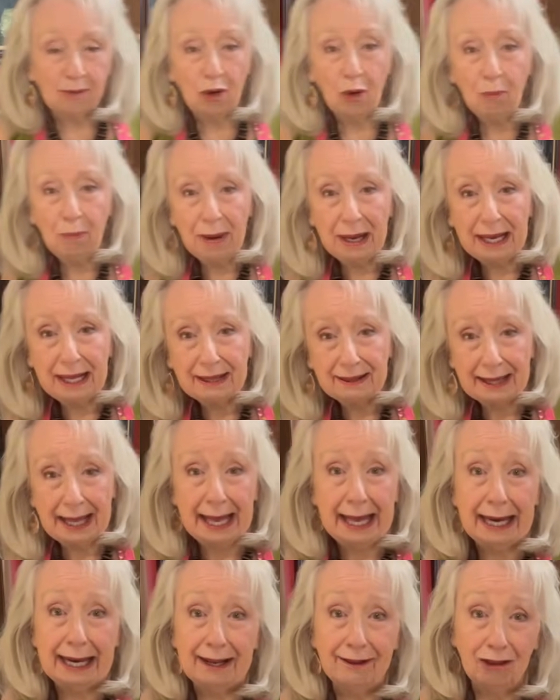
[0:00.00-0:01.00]
going to bake
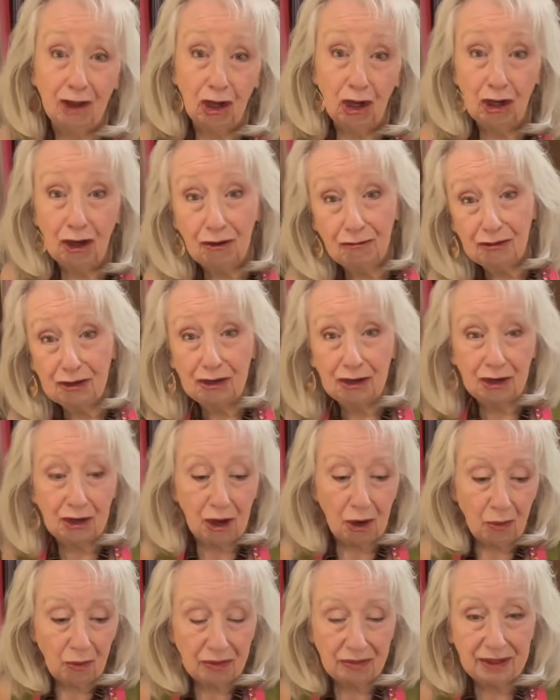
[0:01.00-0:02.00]
that in the oven to
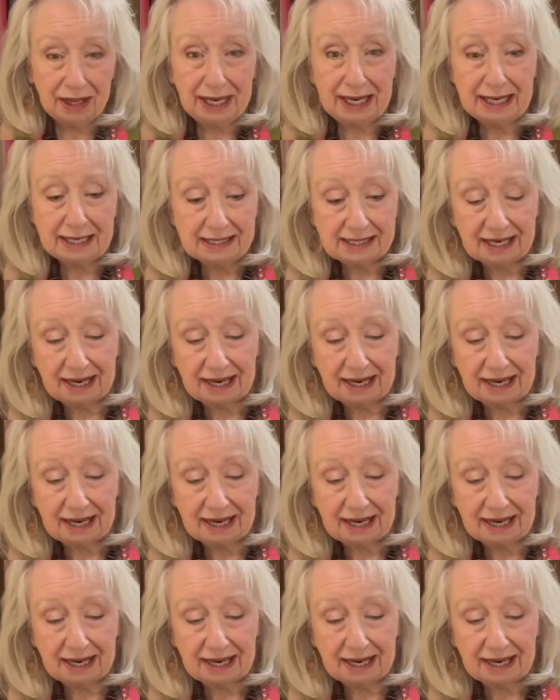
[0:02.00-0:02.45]
go with this.